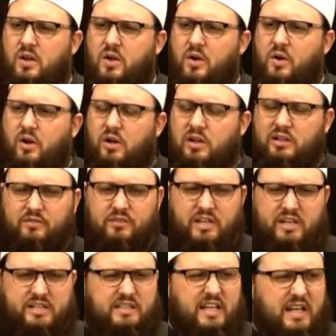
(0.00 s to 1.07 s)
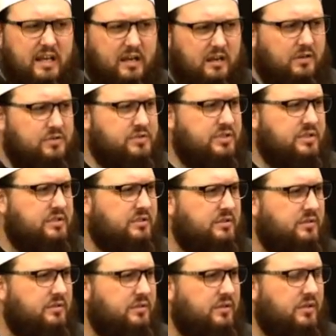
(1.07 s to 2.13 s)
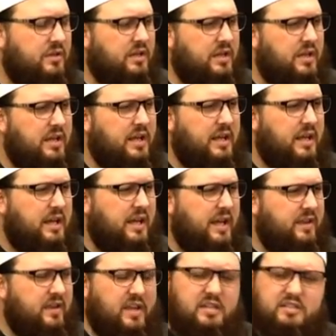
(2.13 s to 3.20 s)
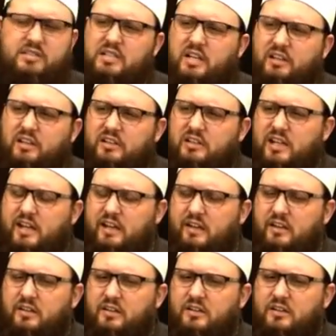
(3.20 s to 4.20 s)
all of these years. And then suddenly,